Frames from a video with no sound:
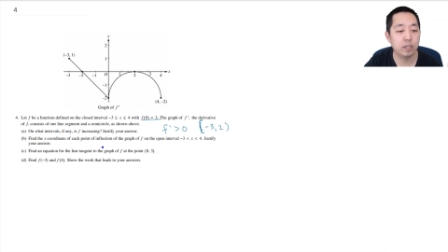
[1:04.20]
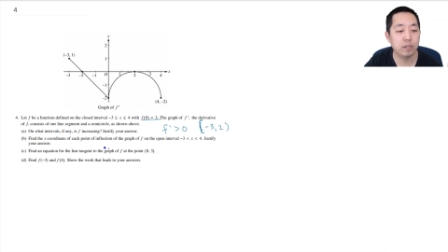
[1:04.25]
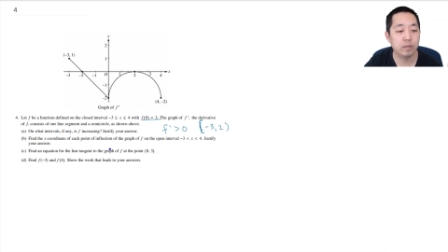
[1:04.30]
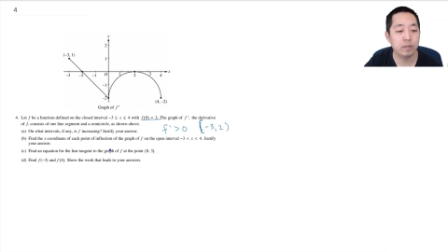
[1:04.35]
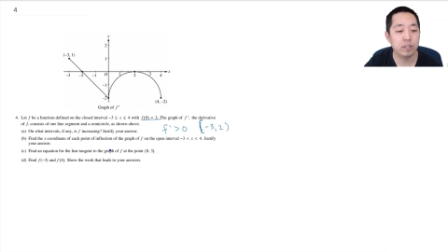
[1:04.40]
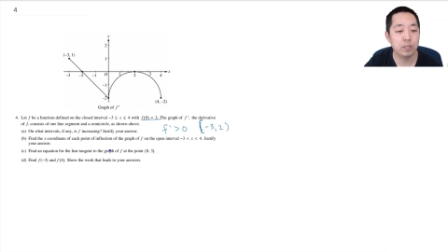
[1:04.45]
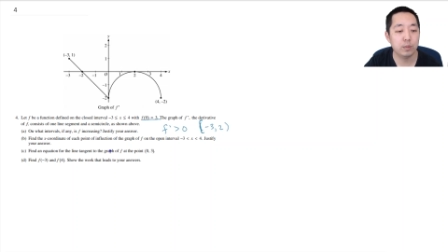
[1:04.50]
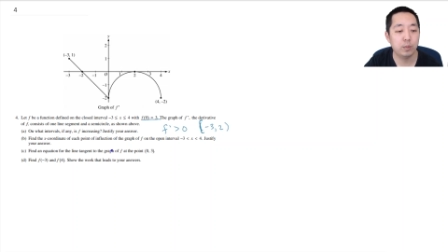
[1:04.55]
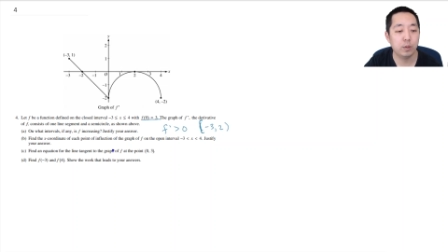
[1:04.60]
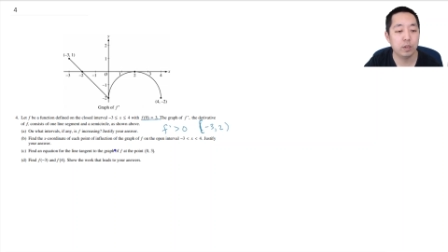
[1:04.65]
of
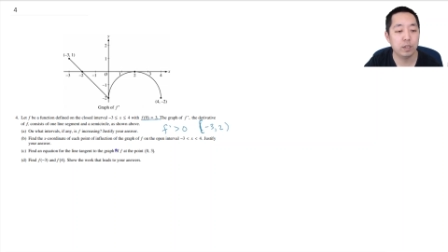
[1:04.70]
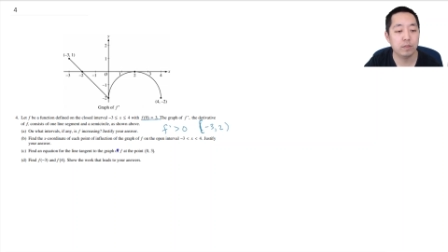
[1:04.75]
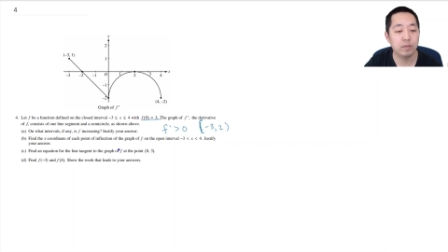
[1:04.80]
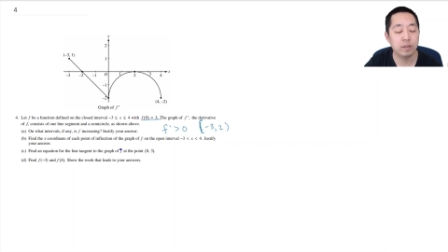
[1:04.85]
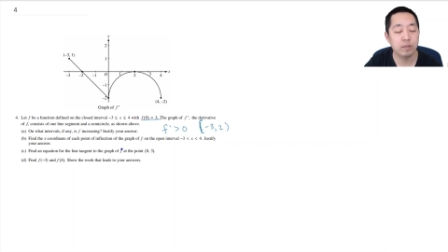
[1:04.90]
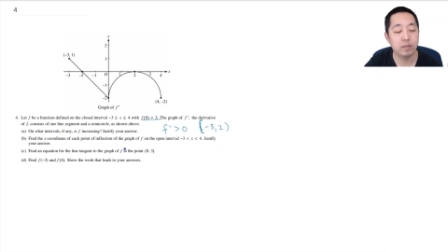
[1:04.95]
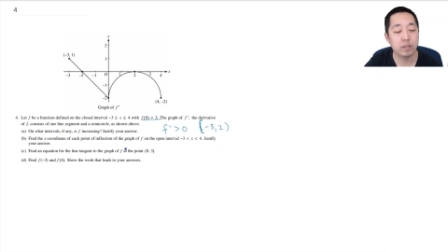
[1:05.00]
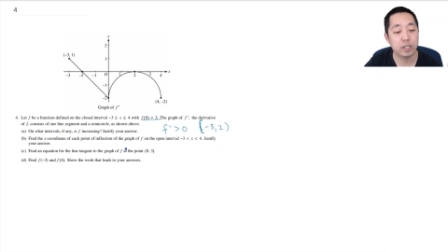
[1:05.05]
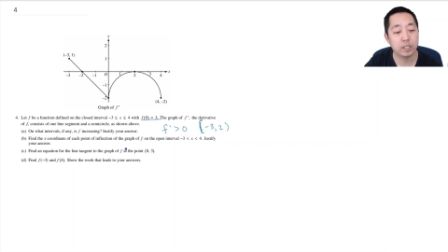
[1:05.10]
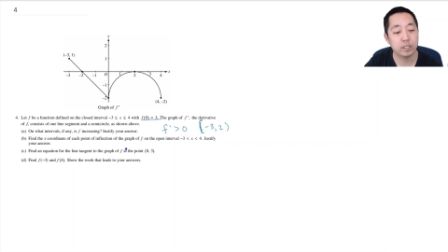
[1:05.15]
each point of
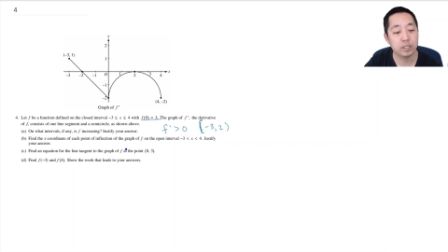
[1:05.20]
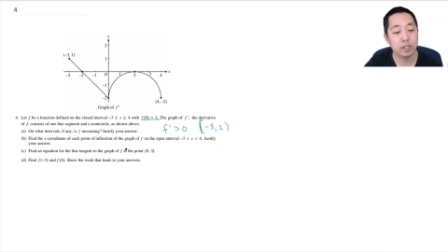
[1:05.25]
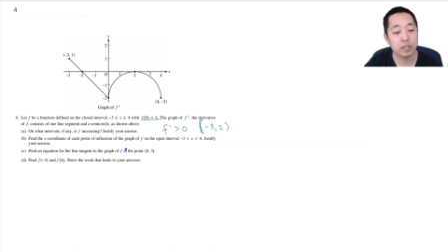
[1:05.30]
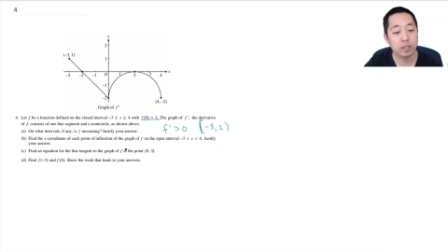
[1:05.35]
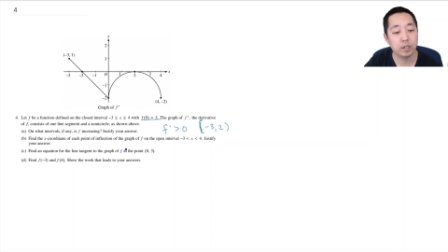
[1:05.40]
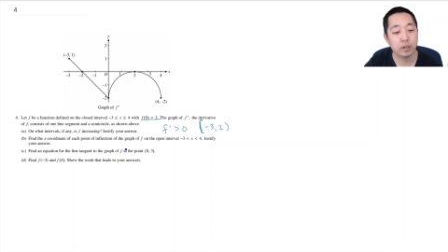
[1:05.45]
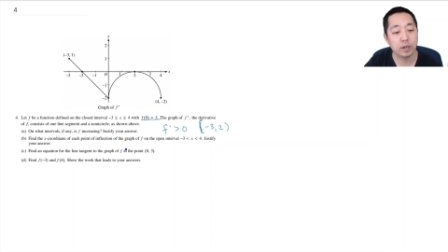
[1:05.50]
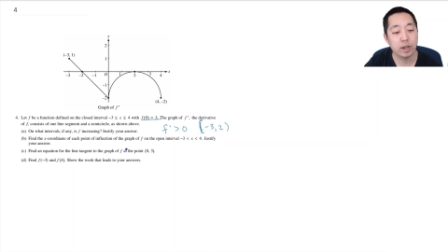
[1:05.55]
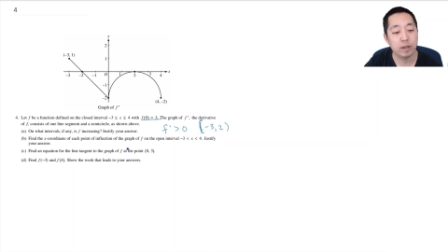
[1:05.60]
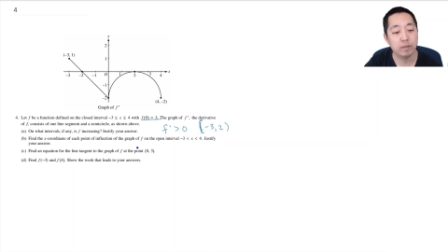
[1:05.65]
inflection on
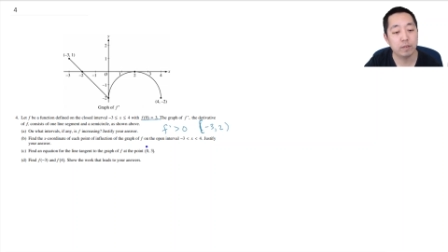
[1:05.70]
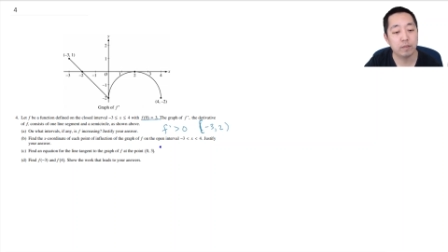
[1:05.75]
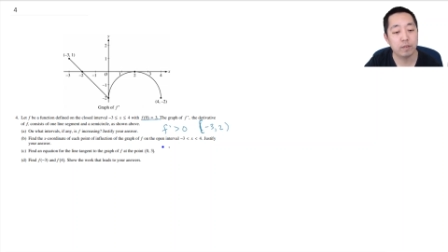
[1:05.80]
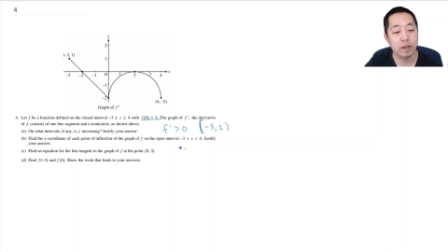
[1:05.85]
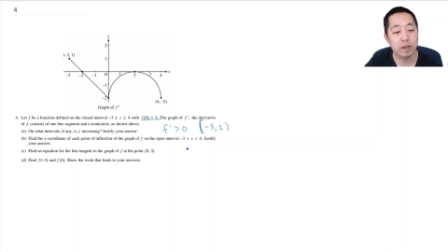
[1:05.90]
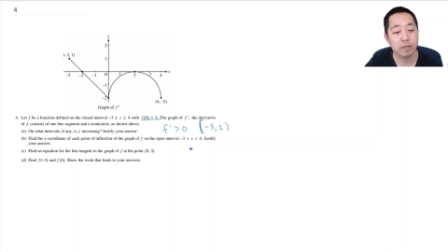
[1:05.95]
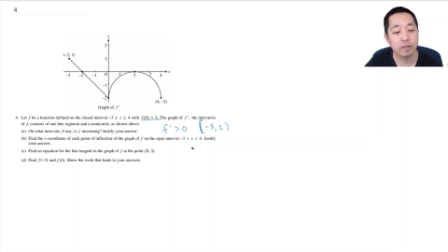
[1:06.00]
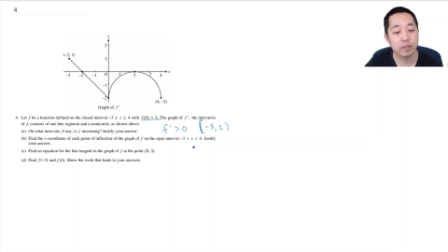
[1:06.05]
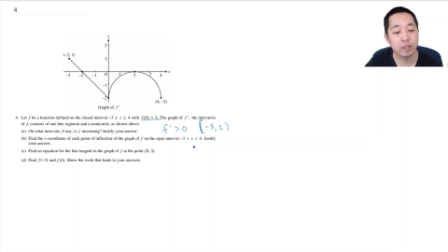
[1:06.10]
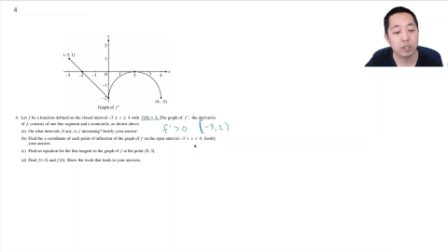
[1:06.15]
the graph of
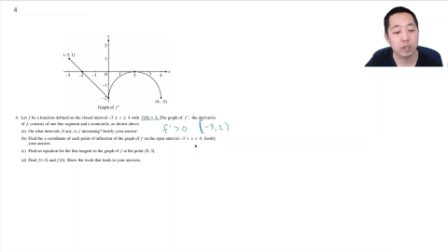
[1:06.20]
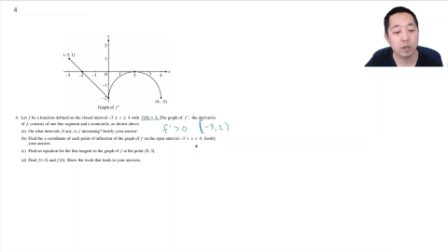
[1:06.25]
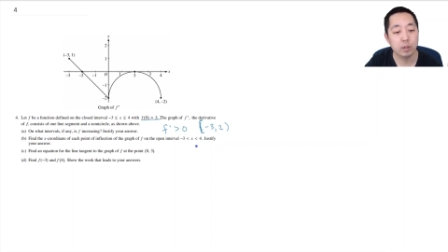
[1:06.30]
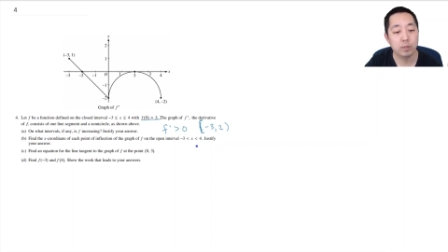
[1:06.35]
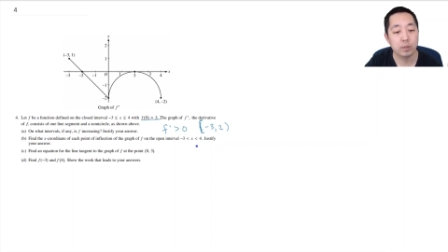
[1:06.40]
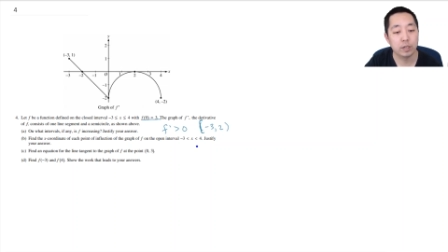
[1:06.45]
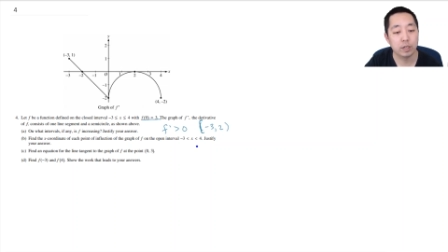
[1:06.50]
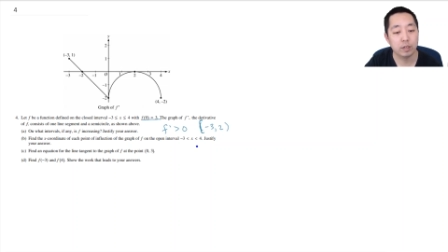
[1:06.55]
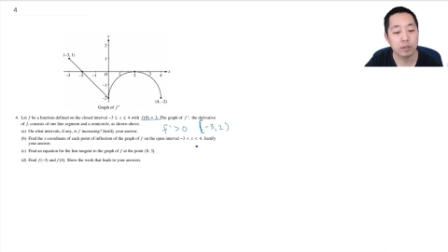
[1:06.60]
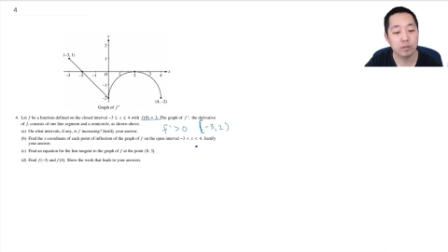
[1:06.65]
f on the
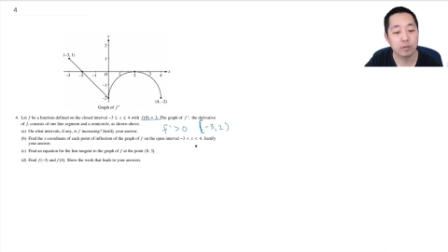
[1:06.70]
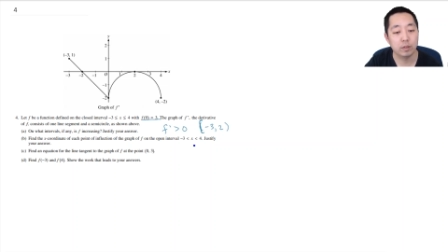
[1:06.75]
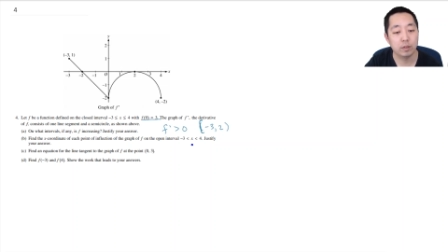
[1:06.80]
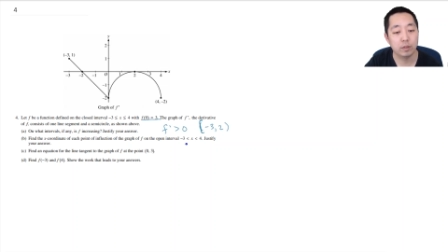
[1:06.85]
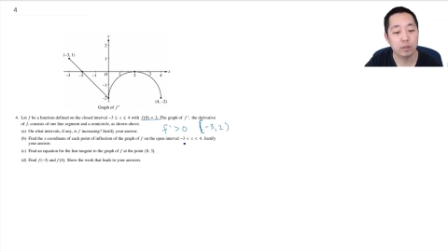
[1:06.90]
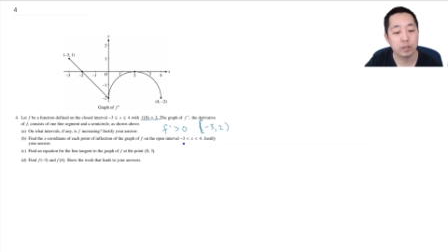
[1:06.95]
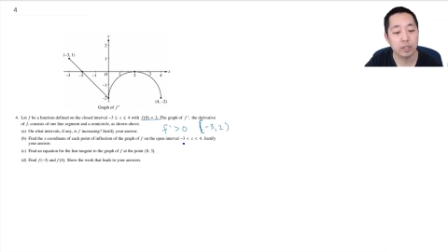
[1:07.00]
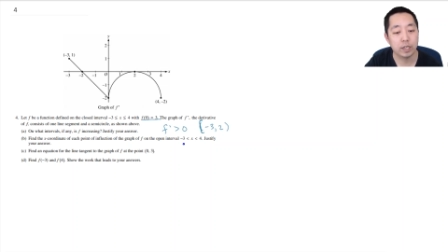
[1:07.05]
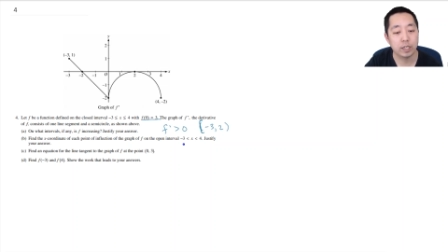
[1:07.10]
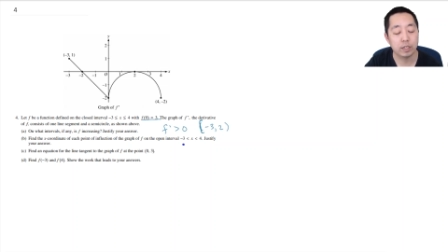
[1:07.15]
open
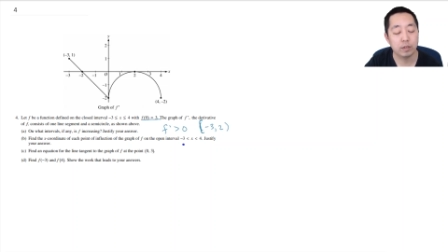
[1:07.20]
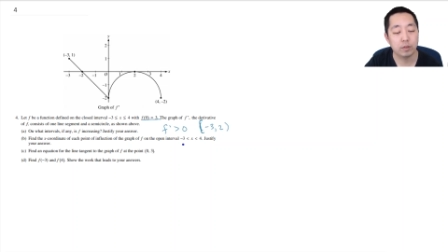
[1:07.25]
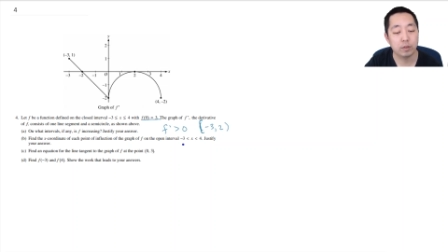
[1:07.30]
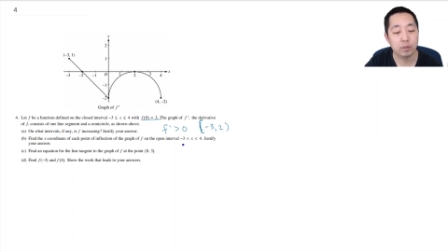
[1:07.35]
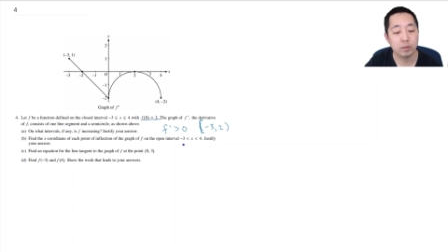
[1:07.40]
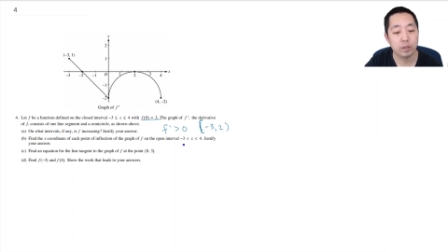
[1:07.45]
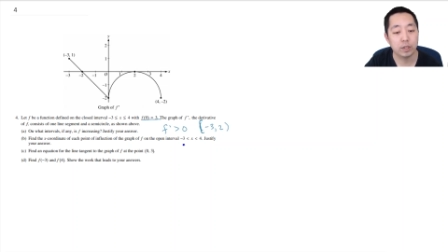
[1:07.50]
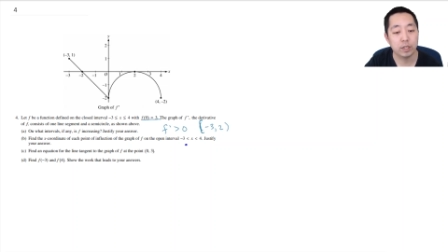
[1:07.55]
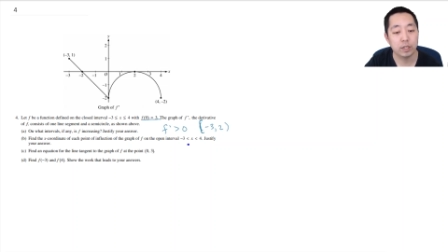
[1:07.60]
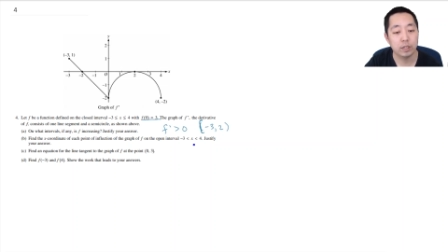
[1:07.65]
interval, negative
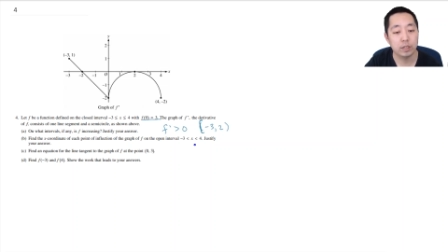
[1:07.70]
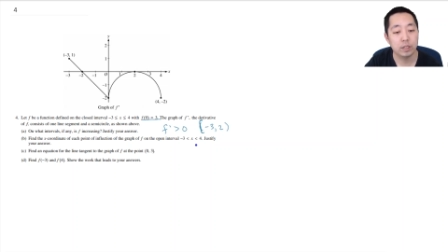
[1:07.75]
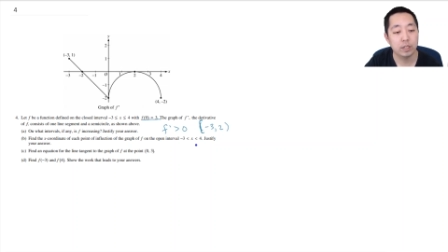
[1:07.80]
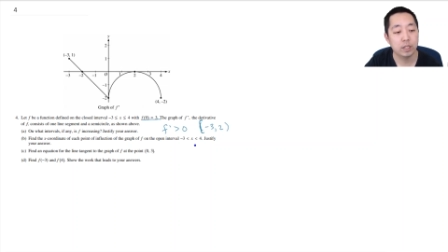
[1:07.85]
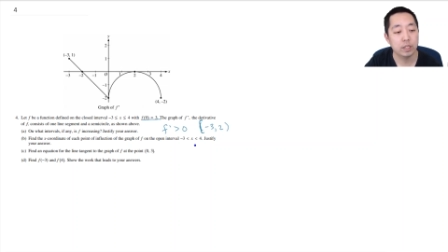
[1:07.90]
3,